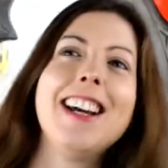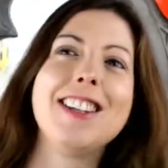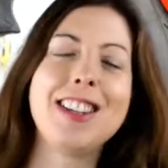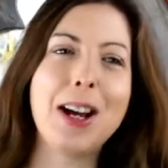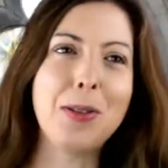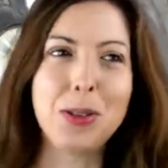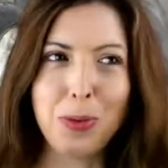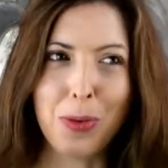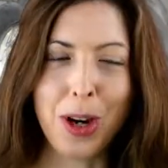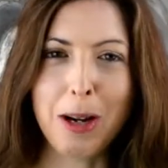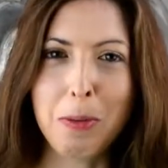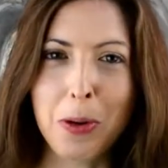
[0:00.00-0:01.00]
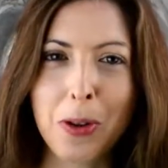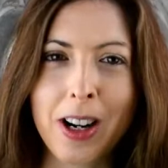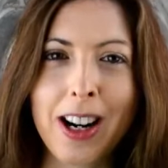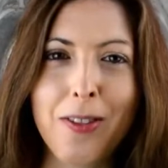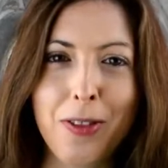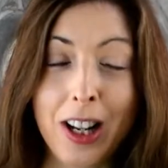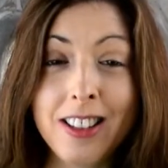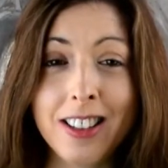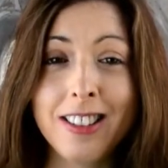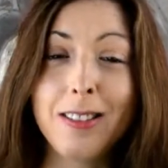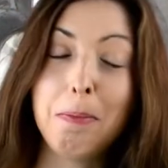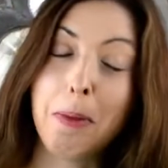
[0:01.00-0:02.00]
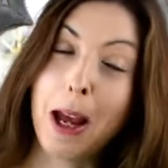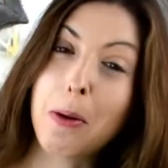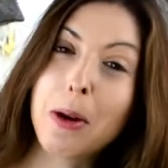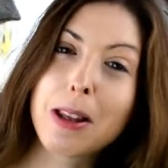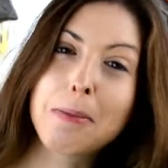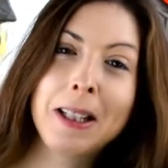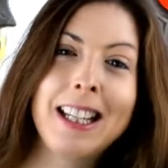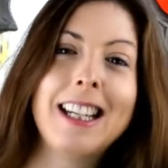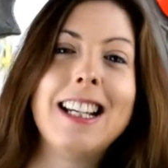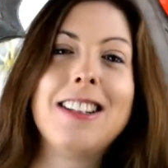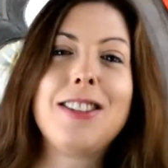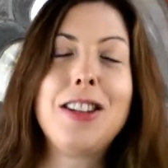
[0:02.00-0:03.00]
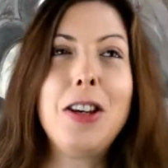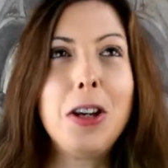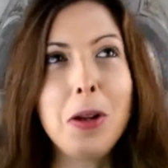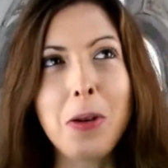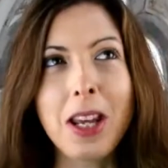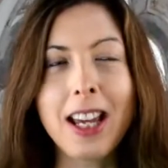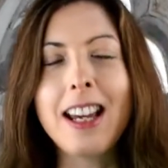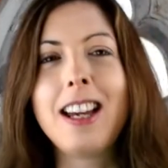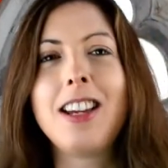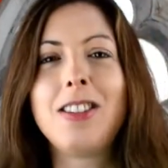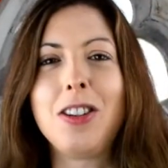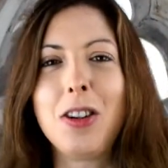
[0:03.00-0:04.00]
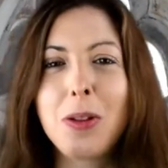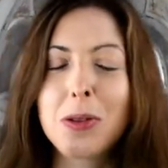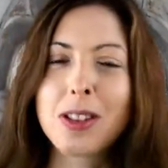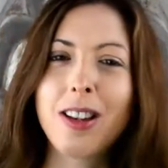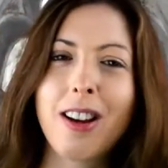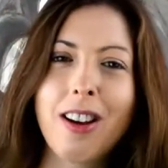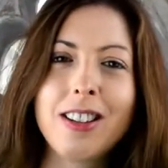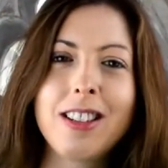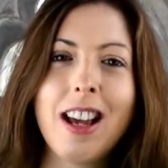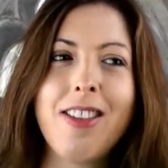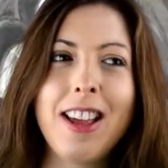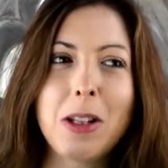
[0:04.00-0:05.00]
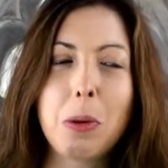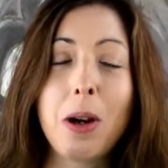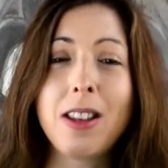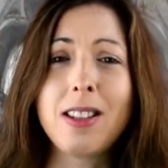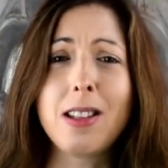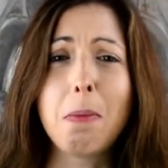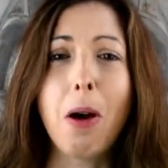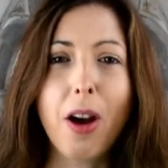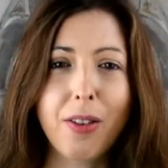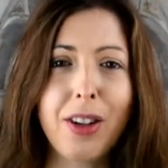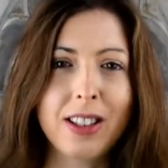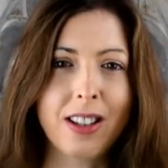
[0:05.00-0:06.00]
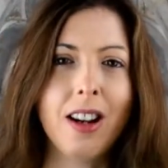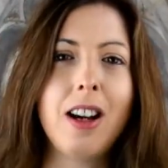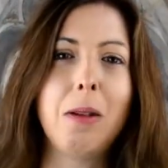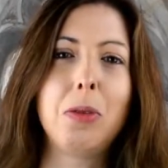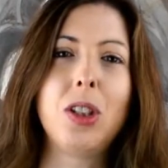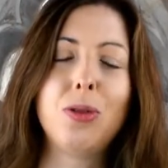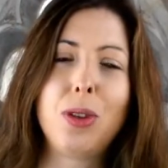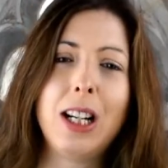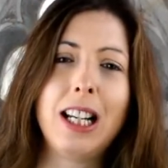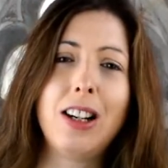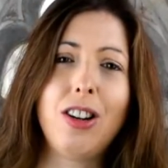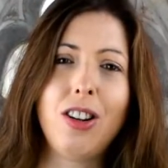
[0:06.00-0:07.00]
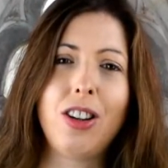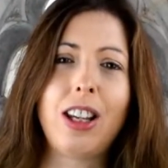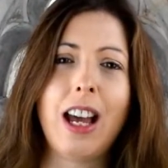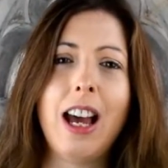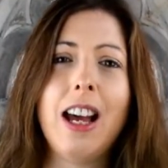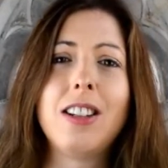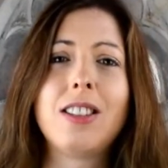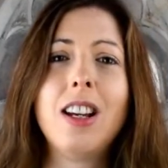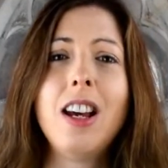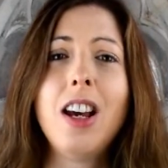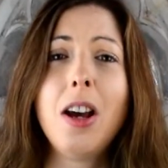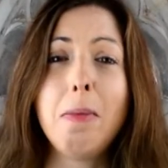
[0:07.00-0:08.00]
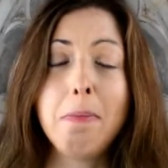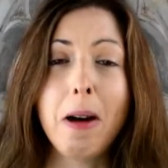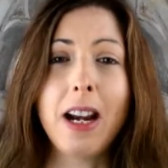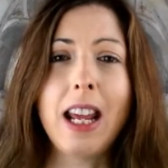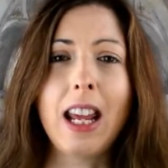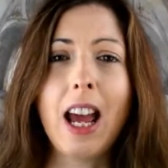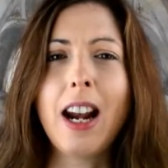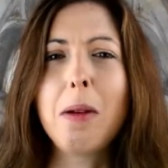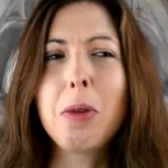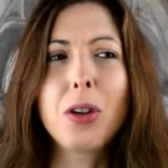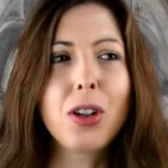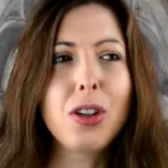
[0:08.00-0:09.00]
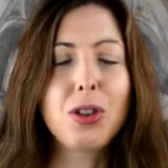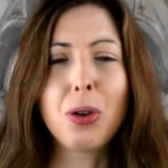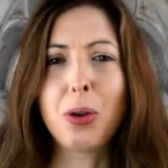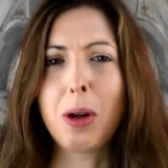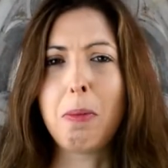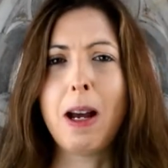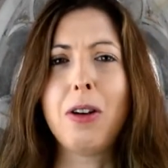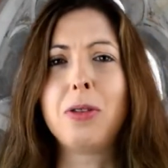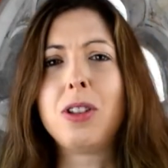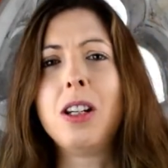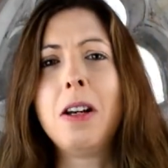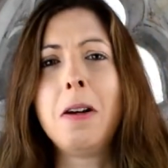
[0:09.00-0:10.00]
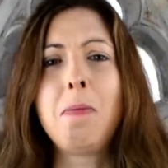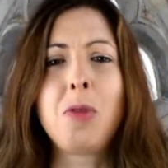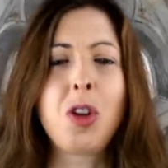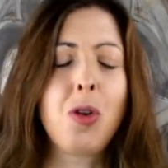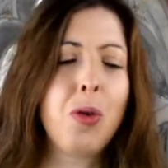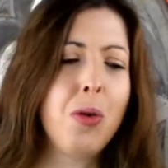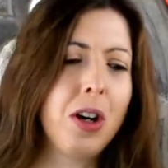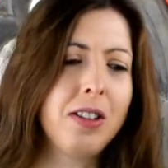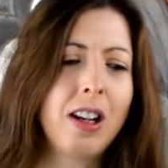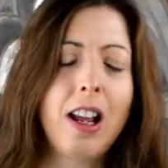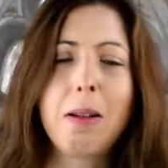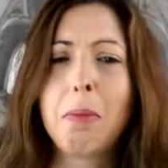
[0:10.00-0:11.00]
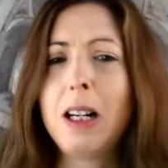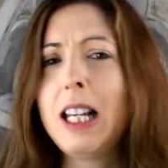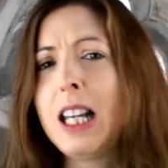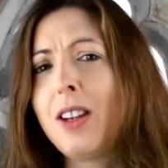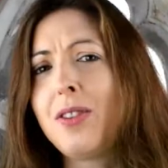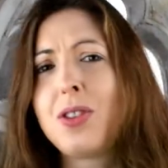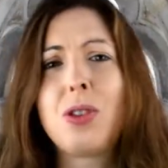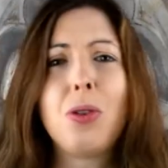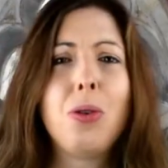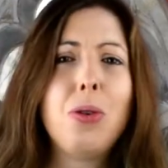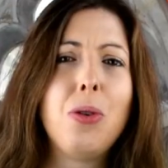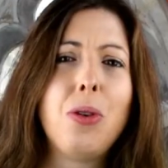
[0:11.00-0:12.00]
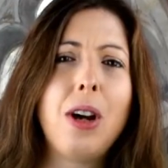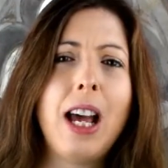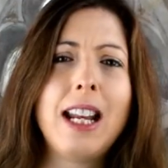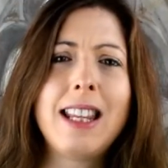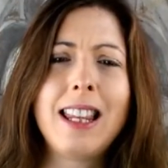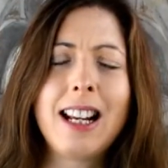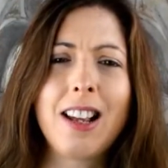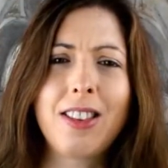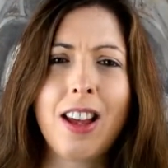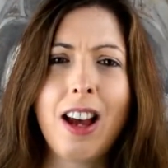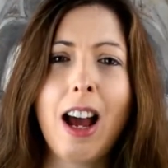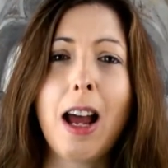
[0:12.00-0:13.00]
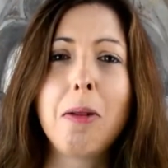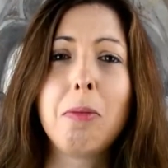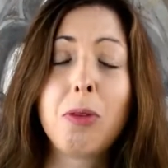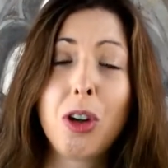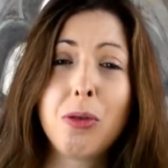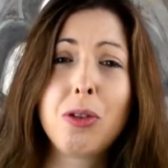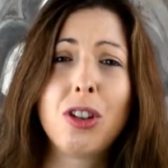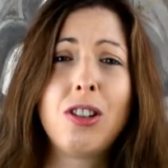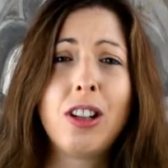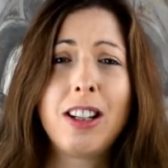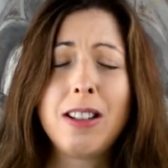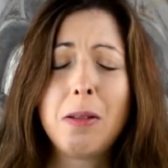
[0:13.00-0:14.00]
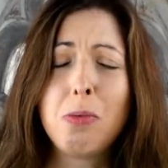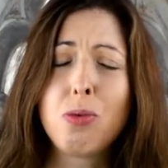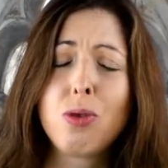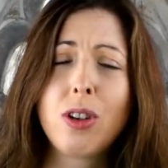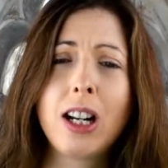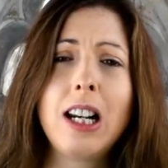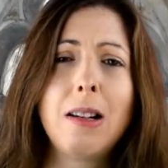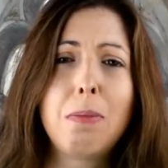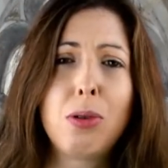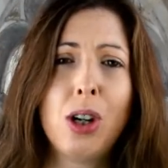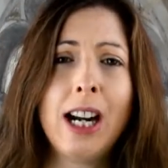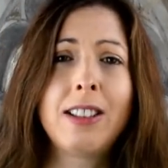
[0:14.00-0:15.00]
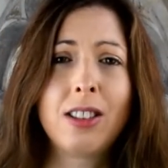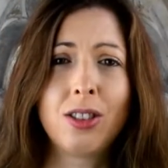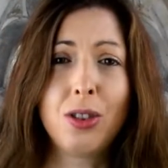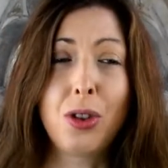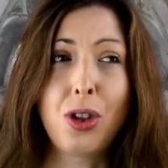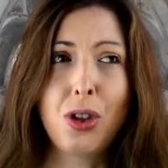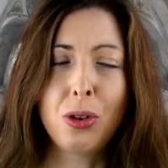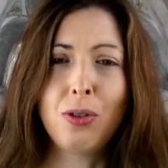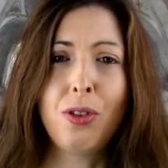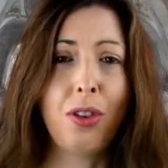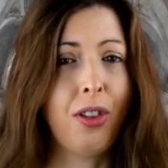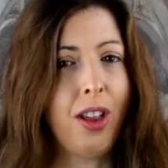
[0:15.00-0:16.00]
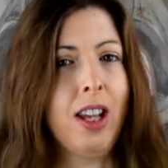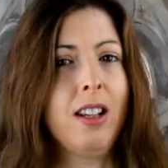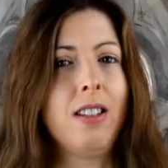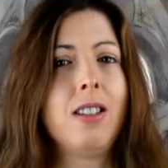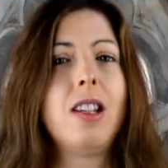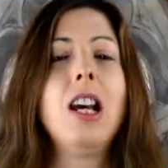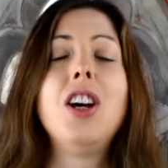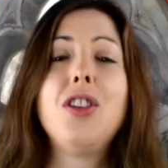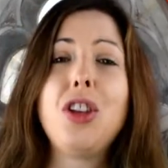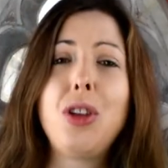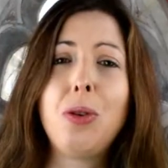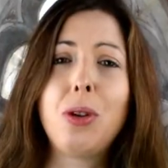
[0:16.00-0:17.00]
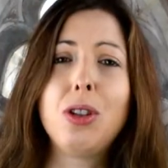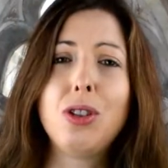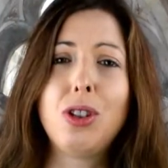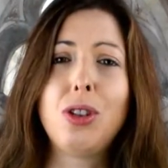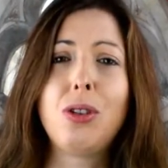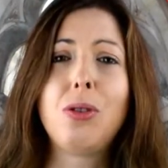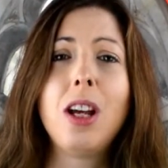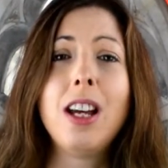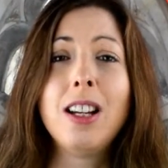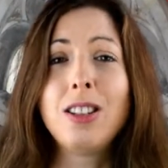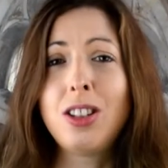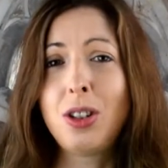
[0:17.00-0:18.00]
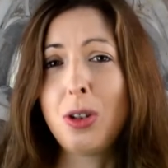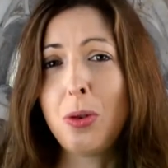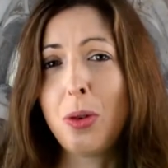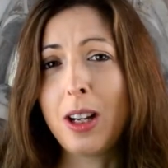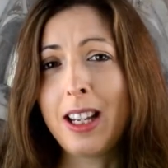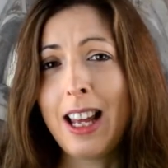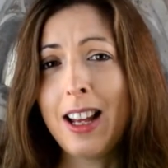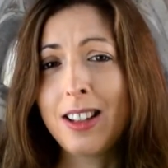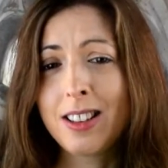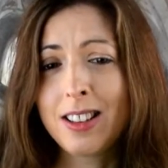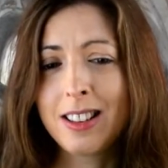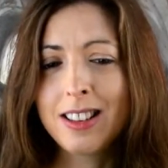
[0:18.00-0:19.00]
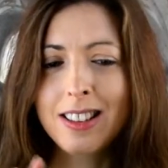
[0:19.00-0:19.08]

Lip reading: sounds really boring and really dull. Bear with me. It's the new year, it's a new start, and that's why this is the perfect time to really look at money. And I'm not going to talk about your underlying beliefs or anything like that. I am going to look at some really practical, useful things that you can do to get